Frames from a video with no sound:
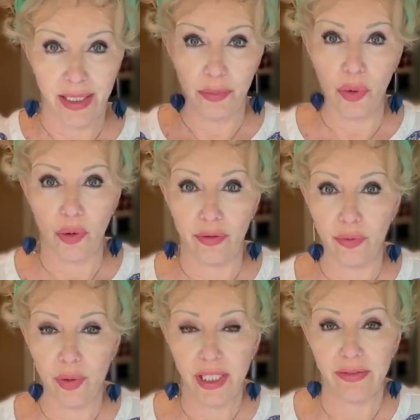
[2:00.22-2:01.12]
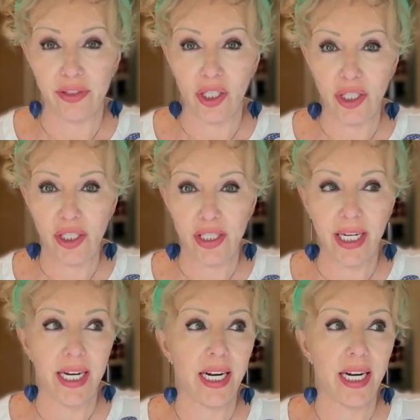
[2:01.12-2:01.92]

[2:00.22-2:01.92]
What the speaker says: more of what I've got, and